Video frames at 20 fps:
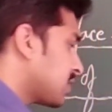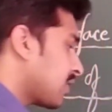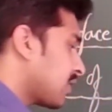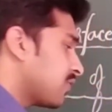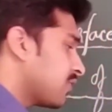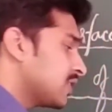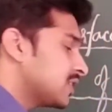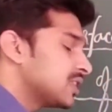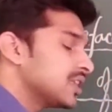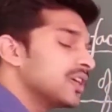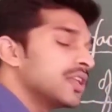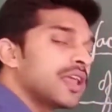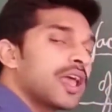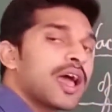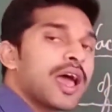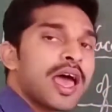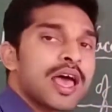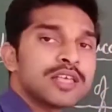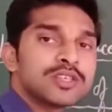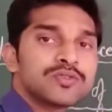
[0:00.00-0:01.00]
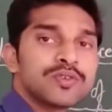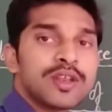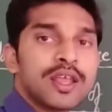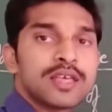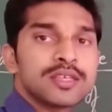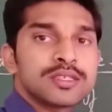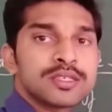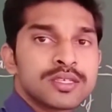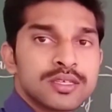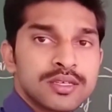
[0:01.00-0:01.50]
surface area, as well
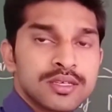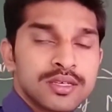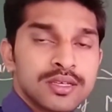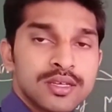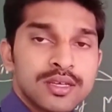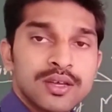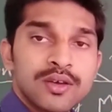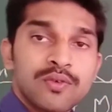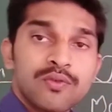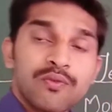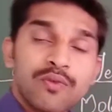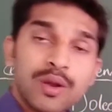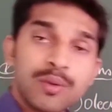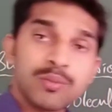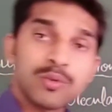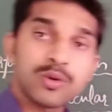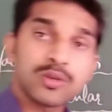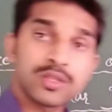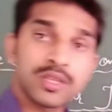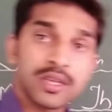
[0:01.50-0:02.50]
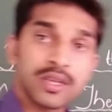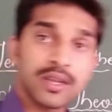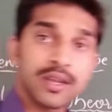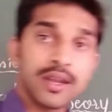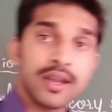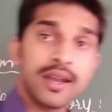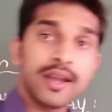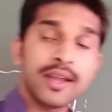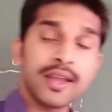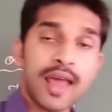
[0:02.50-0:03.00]
as one more
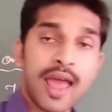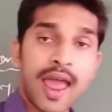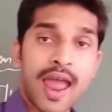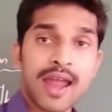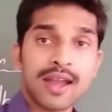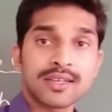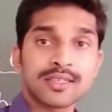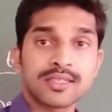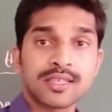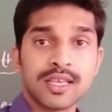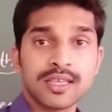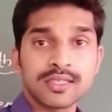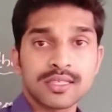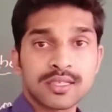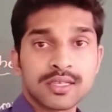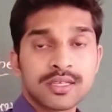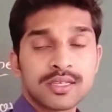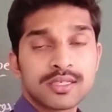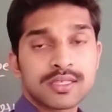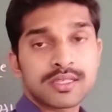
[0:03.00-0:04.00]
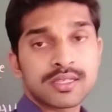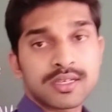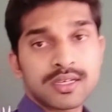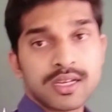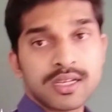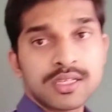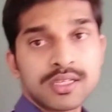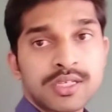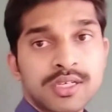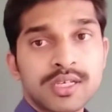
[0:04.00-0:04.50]
thing, it acts as
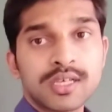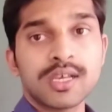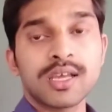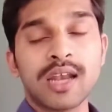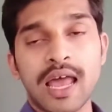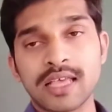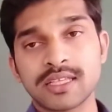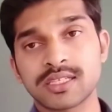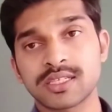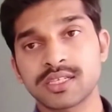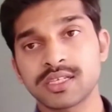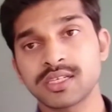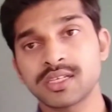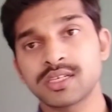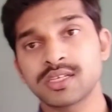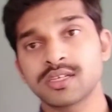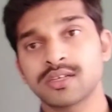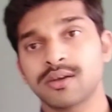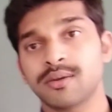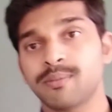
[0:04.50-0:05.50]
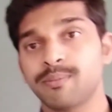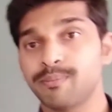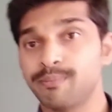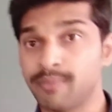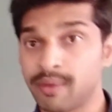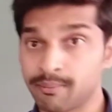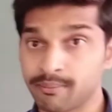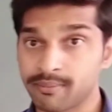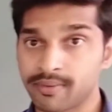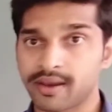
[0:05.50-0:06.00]
stretched elastic
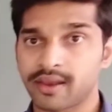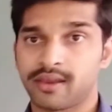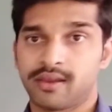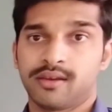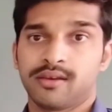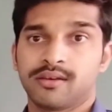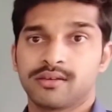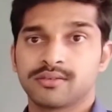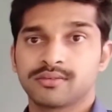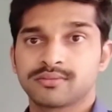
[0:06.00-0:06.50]
membrane.